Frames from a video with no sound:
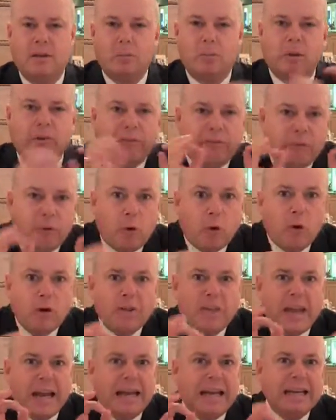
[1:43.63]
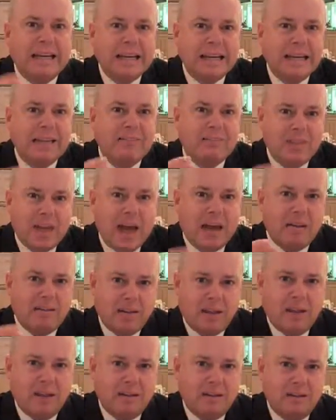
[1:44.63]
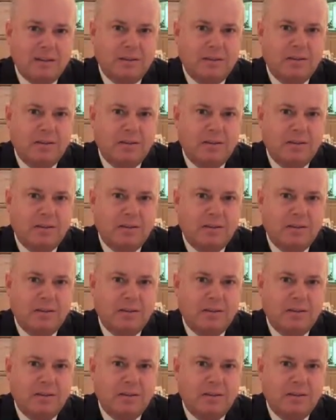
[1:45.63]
Before they leave that event,